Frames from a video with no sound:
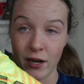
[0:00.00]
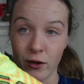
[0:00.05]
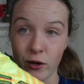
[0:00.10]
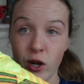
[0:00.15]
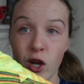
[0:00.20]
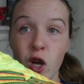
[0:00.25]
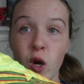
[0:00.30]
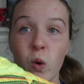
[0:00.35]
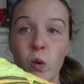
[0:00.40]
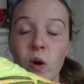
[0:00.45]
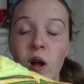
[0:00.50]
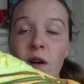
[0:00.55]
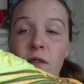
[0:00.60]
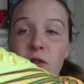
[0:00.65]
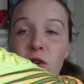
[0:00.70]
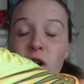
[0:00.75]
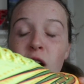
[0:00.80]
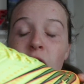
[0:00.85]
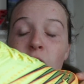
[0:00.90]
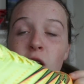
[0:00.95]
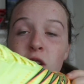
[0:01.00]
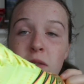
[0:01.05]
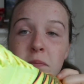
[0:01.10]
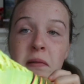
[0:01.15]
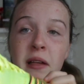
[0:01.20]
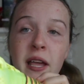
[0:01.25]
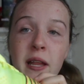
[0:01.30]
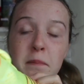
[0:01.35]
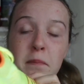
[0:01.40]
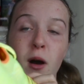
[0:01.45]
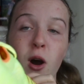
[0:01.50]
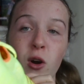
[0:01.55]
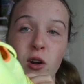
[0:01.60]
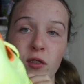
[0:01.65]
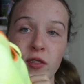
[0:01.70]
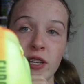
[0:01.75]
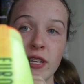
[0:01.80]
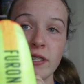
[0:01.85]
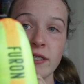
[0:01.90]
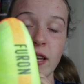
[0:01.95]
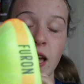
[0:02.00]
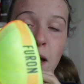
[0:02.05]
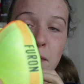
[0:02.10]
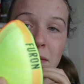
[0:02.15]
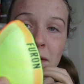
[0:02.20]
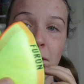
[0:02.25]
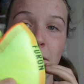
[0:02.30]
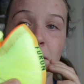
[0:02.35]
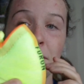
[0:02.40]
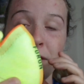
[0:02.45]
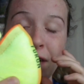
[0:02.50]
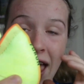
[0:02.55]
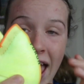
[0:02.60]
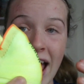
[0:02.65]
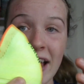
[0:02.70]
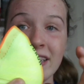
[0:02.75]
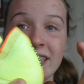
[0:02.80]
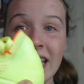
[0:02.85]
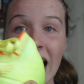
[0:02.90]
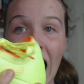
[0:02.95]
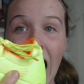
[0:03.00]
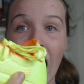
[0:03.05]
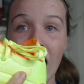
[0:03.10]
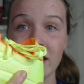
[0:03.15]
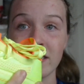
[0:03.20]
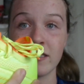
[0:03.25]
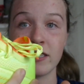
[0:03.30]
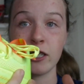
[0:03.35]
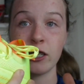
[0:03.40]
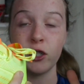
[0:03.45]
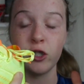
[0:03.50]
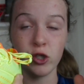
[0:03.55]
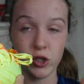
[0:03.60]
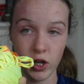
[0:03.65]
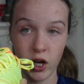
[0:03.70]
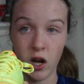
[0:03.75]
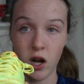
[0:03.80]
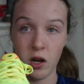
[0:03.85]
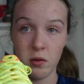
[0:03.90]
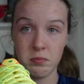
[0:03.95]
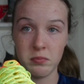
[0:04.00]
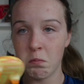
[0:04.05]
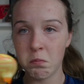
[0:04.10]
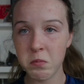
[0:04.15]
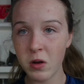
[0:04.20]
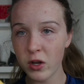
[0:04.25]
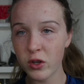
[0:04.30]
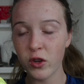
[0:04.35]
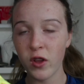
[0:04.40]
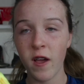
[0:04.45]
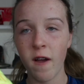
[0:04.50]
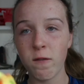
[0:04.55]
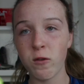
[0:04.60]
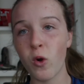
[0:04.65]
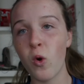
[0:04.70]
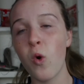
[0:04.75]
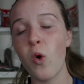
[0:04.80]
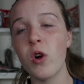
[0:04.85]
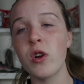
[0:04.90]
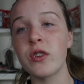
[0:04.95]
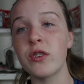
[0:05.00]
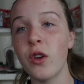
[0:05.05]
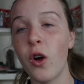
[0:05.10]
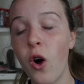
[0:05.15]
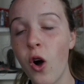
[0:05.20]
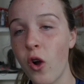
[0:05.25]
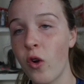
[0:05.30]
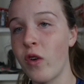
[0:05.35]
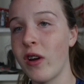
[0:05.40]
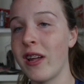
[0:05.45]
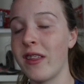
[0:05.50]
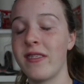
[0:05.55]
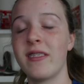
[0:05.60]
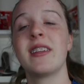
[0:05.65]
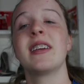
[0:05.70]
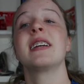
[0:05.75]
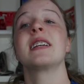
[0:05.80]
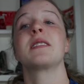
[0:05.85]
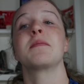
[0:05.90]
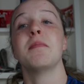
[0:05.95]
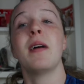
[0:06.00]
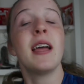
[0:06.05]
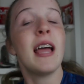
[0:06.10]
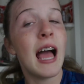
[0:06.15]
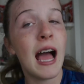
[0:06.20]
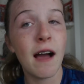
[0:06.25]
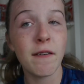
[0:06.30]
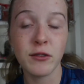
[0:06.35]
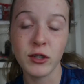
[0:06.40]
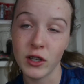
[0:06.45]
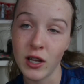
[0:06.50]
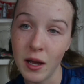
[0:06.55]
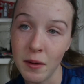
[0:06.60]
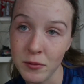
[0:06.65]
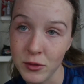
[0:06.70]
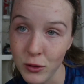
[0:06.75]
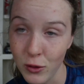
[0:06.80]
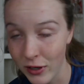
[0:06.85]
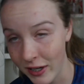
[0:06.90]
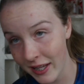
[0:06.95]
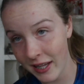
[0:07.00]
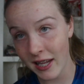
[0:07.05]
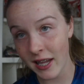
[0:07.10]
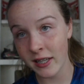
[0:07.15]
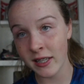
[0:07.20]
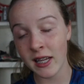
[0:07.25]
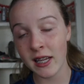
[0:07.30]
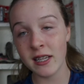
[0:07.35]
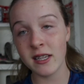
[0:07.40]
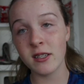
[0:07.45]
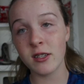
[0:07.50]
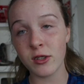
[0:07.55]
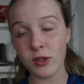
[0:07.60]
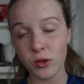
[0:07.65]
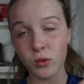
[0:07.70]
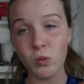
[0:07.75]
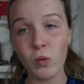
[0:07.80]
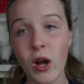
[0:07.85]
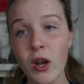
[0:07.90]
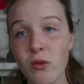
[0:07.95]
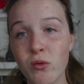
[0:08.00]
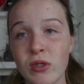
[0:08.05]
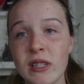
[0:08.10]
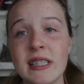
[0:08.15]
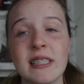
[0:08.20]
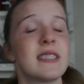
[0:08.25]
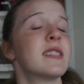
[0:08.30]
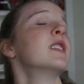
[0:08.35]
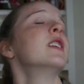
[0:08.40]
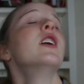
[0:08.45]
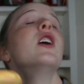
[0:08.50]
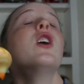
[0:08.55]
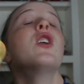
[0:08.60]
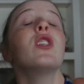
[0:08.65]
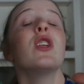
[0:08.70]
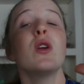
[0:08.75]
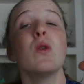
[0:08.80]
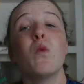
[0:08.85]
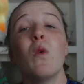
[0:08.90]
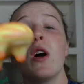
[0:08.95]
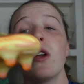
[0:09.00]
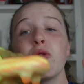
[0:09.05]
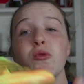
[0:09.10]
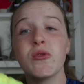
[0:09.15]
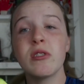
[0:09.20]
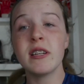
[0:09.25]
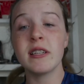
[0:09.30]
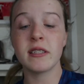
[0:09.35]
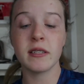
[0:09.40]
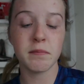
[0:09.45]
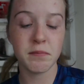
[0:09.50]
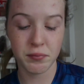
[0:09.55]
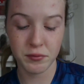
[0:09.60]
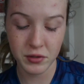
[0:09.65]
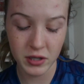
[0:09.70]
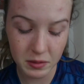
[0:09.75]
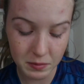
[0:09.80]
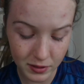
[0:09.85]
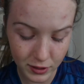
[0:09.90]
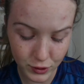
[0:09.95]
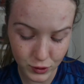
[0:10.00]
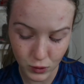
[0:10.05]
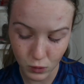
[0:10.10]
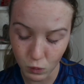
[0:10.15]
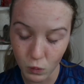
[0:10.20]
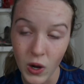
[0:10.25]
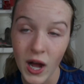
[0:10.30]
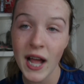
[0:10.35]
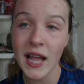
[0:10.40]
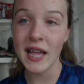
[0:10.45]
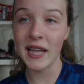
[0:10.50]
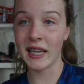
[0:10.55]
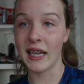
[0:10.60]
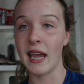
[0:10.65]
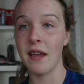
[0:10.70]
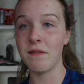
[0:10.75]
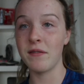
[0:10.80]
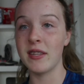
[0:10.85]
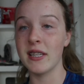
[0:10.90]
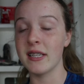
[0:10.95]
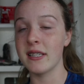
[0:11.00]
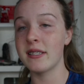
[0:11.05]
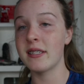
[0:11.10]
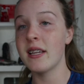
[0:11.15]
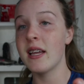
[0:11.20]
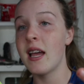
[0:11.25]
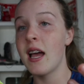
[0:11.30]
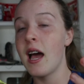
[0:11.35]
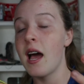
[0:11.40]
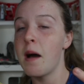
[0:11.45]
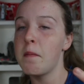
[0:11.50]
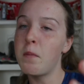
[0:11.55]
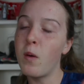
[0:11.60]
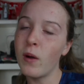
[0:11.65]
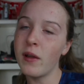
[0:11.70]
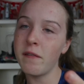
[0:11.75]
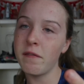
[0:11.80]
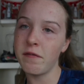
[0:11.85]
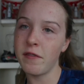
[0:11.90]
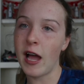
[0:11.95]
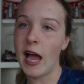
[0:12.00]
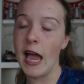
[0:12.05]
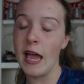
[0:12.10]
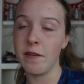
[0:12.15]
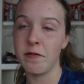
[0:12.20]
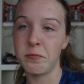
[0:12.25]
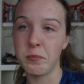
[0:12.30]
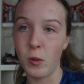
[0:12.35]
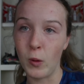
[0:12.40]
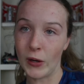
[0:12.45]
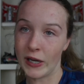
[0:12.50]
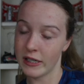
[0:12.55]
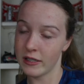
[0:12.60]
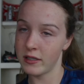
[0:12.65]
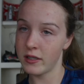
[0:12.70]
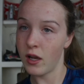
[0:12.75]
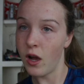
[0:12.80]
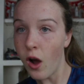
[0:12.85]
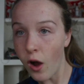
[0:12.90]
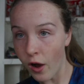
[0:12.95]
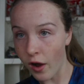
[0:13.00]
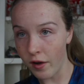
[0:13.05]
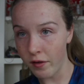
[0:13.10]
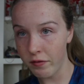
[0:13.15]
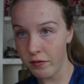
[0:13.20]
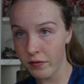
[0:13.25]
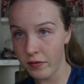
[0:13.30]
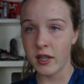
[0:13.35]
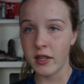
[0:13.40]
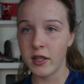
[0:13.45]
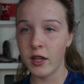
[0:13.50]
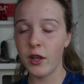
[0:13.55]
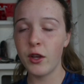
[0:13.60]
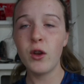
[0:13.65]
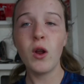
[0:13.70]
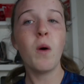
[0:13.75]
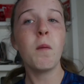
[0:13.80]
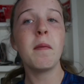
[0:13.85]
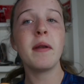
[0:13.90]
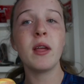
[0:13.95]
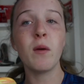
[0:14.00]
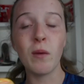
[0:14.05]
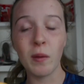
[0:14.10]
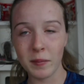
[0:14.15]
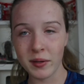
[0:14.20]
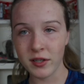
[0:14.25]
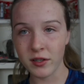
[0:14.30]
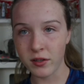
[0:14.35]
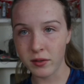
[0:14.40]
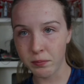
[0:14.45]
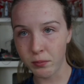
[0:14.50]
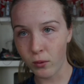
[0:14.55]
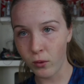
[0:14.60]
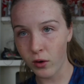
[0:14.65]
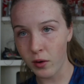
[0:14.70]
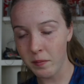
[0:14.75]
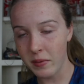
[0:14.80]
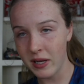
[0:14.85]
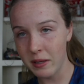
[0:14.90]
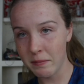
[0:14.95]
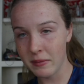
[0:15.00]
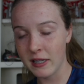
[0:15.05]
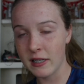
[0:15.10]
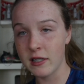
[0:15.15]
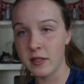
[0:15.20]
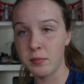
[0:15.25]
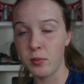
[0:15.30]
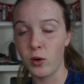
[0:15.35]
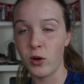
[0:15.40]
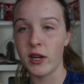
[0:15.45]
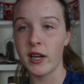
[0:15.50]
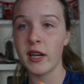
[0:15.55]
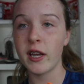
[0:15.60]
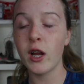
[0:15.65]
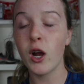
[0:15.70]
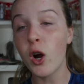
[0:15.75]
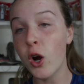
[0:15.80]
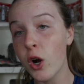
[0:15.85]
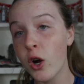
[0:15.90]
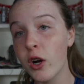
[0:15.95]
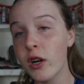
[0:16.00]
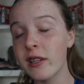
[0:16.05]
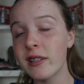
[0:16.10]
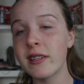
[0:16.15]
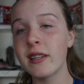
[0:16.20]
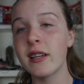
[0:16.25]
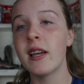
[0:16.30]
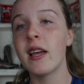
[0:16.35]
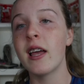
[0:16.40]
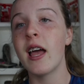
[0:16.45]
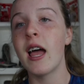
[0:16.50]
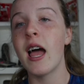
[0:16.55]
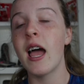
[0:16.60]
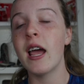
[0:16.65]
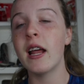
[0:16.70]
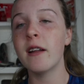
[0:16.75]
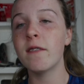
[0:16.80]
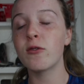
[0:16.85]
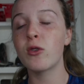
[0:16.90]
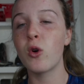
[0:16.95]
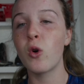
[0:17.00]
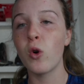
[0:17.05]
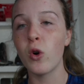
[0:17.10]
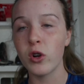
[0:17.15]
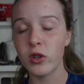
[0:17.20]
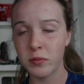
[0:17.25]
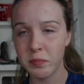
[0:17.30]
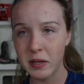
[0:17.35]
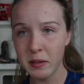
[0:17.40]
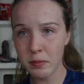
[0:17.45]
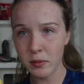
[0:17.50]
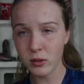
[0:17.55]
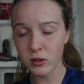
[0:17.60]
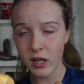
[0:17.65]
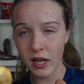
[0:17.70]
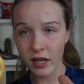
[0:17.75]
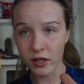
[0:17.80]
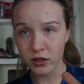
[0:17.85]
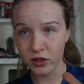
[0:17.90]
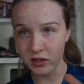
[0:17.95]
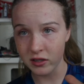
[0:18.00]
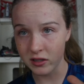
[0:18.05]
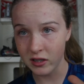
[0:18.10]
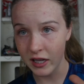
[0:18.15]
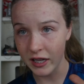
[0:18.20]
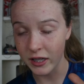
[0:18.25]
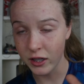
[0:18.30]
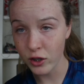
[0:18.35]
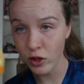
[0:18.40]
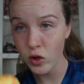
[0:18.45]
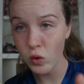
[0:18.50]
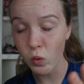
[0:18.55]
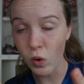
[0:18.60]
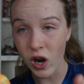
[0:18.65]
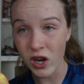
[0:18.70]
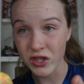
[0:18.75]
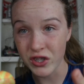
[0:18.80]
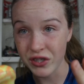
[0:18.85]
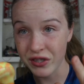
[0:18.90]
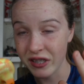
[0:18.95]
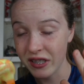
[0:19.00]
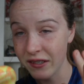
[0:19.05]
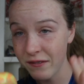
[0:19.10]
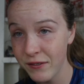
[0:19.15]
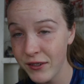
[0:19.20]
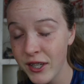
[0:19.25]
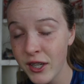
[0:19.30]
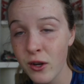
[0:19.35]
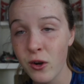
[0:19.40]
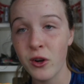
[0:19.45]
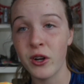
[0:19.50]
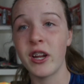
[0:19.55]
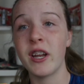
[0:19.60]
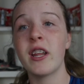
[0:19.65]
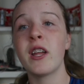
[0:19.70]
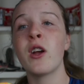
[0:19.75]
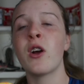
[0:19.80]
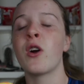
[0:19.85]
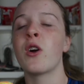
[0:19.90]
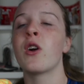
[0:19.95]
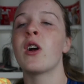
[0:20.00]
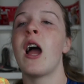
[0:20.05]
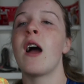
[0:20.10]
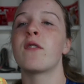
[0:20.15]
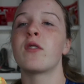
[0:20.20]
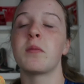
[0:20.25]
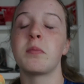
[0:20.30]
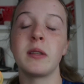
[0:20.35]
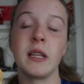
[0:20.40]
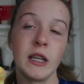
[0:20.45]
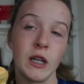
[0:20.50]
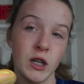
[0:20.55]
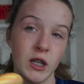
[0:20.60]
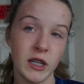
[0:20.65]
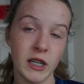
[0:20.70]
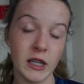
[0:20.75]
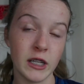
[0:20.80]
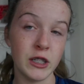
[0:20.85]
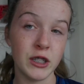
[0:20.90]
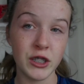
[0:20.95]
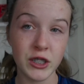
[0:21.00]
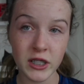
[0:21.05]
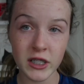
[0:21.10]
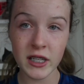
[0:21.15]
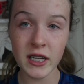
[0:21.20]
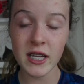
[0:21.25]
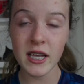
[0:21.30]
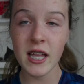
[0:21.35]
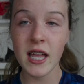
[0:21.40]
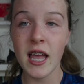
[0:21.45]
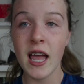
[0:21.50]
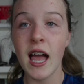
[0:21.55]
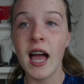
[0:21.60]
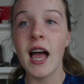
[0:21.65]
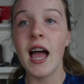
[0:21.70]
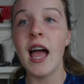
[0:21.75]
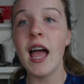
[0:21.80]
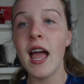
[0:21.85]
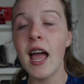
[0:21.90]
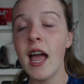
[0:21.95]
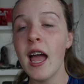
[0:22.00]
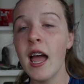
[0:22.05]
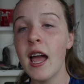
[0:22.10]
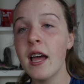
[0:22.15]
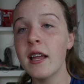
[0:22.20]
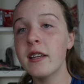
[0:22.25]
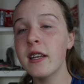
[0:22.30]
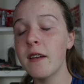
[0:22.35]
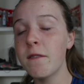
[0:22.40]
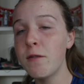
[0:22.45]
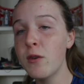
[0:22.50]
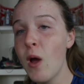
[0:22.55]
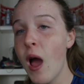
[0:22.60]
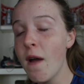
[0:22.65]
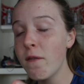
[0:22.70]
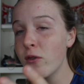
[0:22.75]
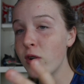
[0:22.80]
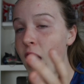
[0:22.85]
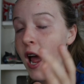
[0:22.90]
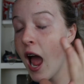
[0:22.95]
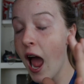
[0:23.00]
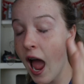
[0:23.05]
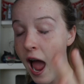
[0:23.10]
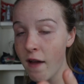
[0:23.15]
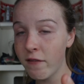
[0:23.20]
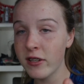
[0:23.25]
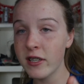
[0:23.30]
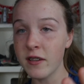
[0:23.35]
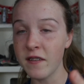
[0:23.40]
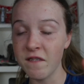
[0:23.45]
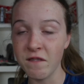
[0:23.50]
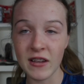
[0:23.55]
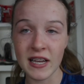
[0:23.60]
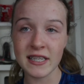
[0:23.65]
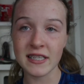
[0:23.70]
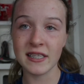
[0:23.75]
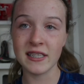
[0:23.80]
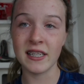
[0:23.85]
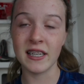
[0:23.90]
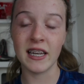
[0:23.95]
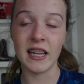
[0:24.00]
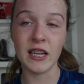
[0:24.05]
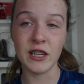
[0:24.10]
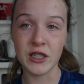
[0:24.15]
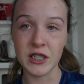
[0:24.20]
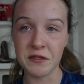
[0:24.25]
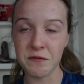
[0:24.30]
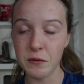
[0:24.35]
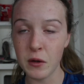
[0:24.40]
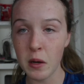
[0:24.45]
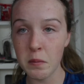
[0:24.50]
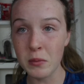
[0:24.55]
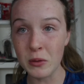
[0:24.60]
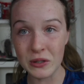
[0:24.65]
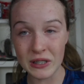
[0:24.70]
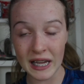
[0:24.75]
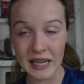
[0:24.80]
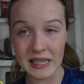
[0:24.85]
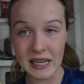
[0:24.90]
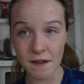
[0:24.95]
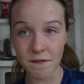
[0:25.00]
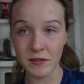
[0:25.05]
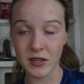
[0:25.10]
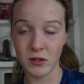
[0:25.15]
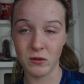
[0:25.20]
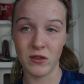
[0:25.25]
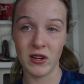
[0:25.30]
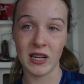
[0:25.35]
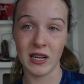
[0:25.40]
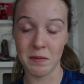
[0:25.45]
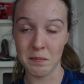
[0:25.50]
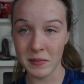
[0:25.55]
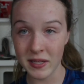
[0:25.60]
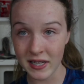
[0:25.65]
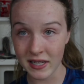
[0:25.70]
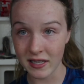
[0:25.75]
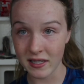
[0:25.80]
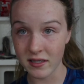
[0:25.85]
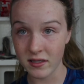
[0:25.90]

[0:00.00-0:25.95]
Whoever else played part in this, I mean, fantastic job. But of course, all great things might have to come to an end, and this is the one reason pretty much why I gave this 0.5 points off. Now, you know, many men in sport are getting hurt. And of course, people just like you watching this video are getting hurt after playing on AG. And if you ever haven't invested in AG fall boots, I definitely recommend.